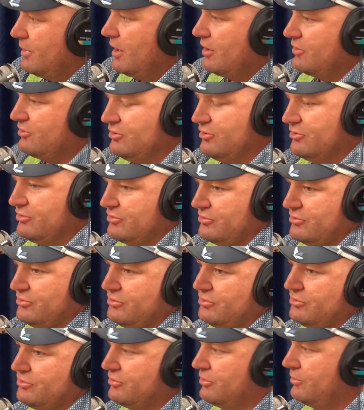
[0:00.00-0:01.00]
Yeah,
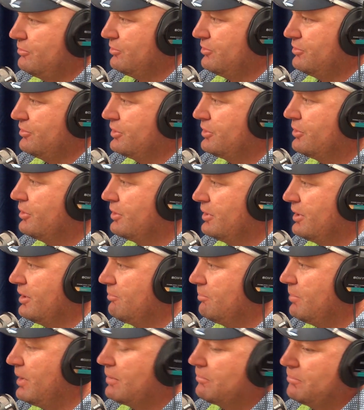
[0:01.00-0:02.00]
she's obviously got
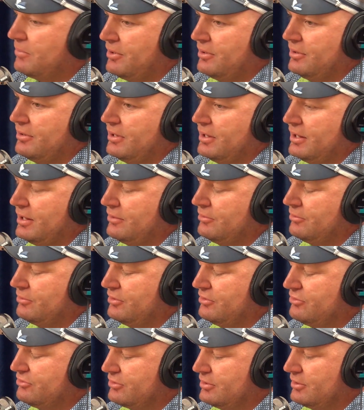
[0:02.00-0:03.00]
enough backbone to handle
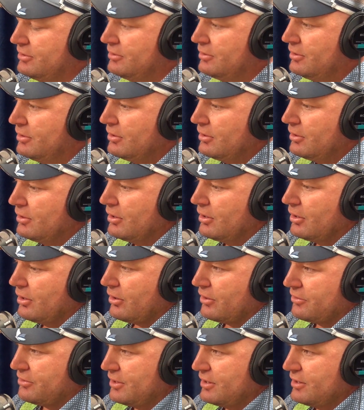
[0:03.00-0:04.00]
this, and
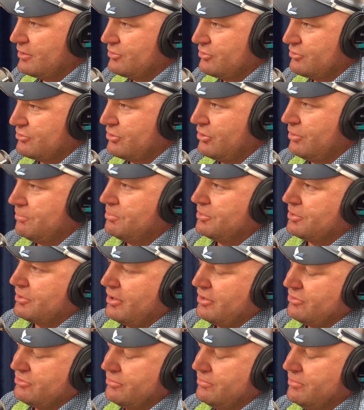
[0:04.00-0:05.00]
I think it just got
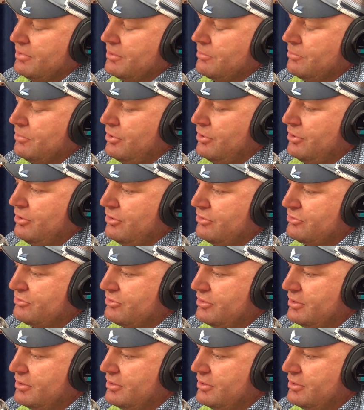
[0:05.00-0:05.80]
progressively worse.